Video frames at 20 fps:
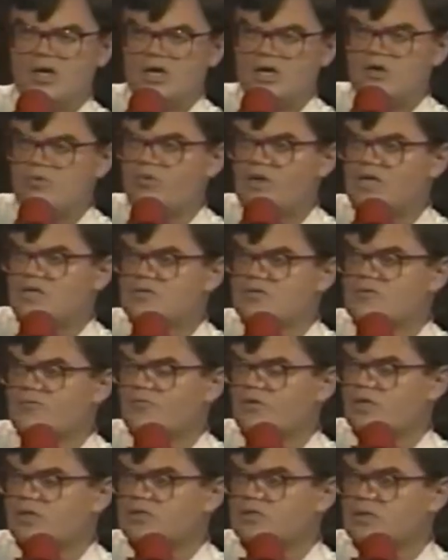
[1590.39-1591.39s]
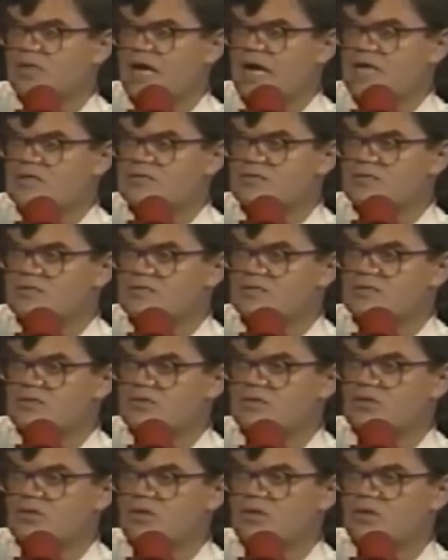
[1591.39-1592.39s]
He reached for his
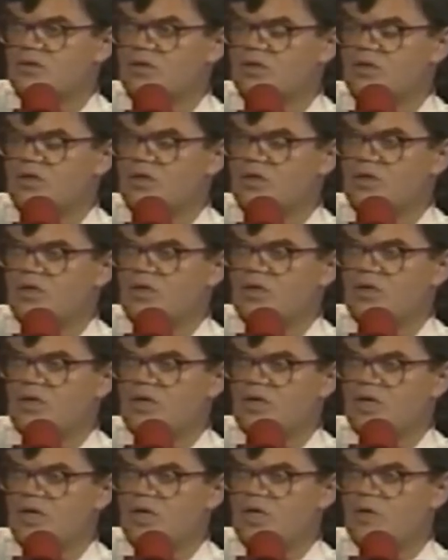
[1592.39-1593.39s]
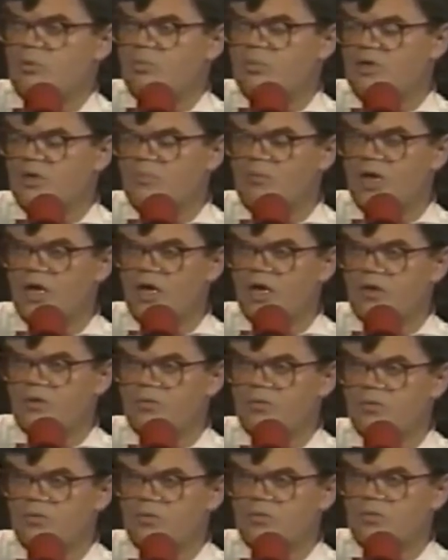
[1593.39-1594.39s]
glasses and put them on
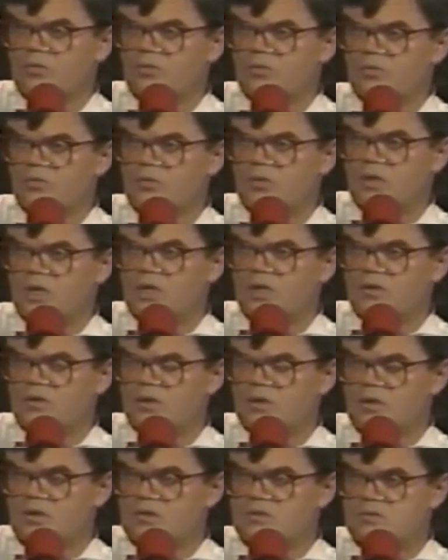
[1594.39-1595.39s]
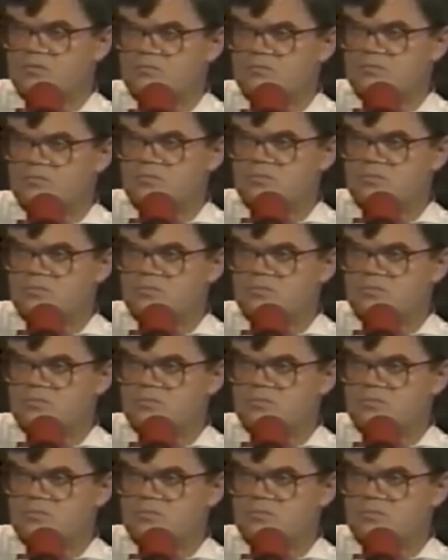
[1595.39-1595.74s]
and looked.